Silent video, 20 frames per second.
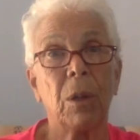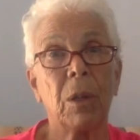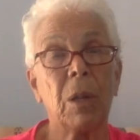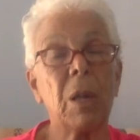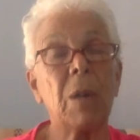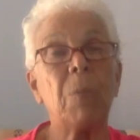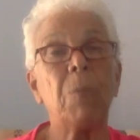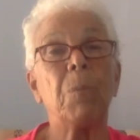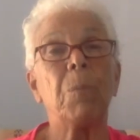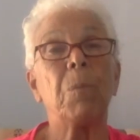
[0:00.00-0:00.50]

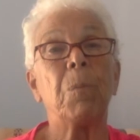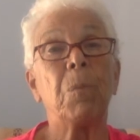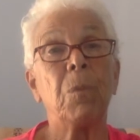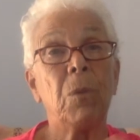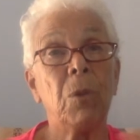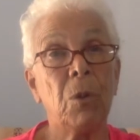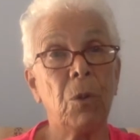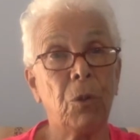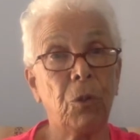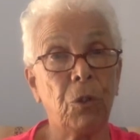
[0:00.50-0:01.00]
Keep
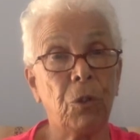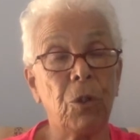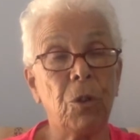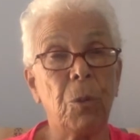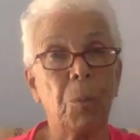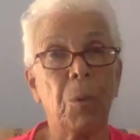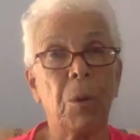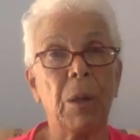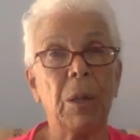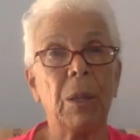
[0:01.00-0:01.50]
using
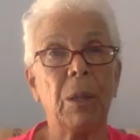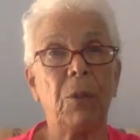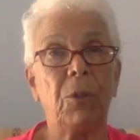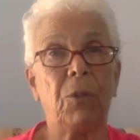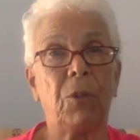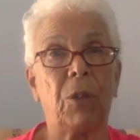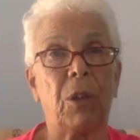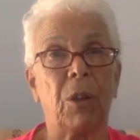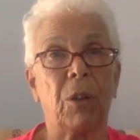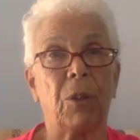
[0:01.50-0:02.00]
your breathing
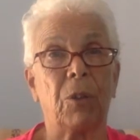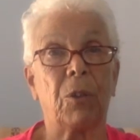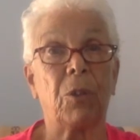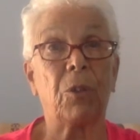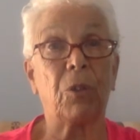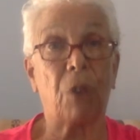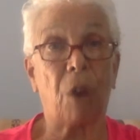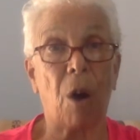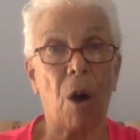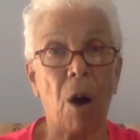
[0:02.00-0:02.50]
skills.
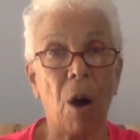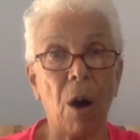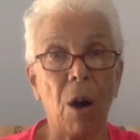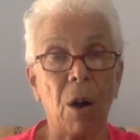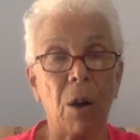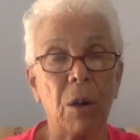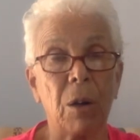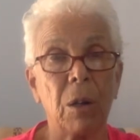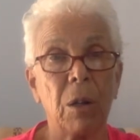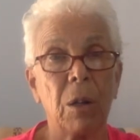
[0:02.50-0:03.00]
It's
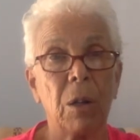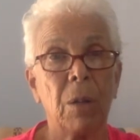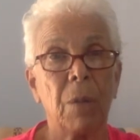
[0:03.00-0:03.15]
hard.